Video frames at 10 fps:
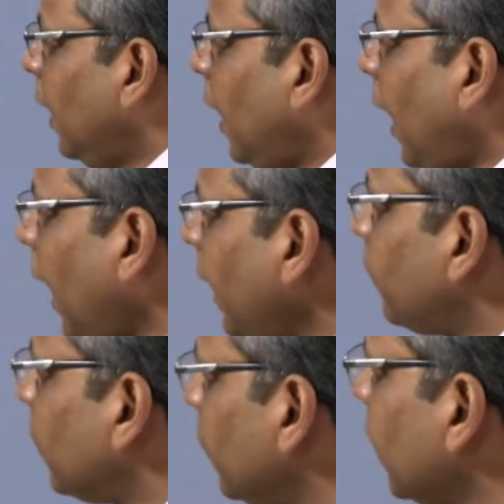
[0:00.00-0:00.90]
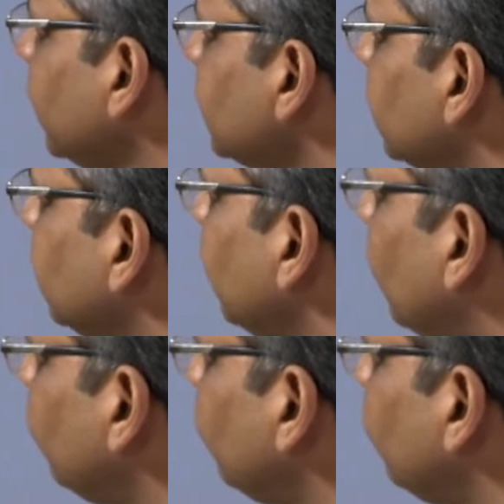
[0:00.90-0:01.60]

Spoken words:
And propagation of